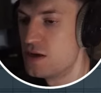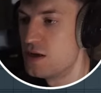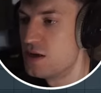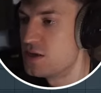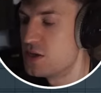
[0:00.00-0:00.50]

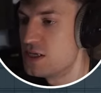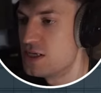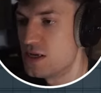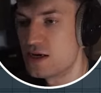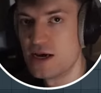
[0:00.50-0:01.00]
So this
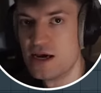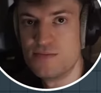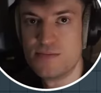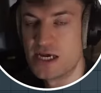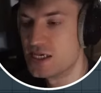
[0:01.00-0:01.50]
is like a
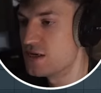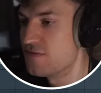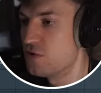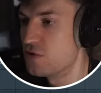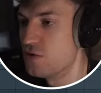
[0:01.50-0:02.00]
basic
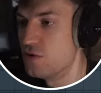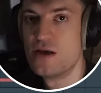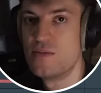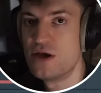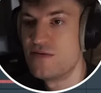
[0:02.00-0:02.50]

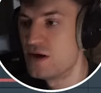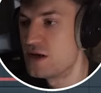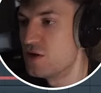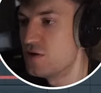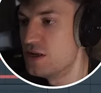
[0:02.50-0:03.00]
foghorn, but if I
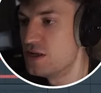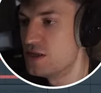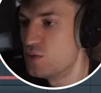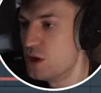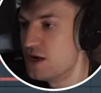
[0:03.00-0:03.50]
go into
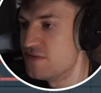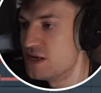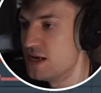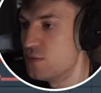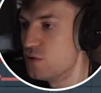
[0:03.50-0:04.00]
the
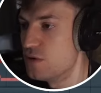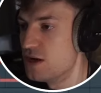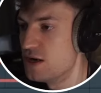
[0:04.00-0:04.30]
wavetable and I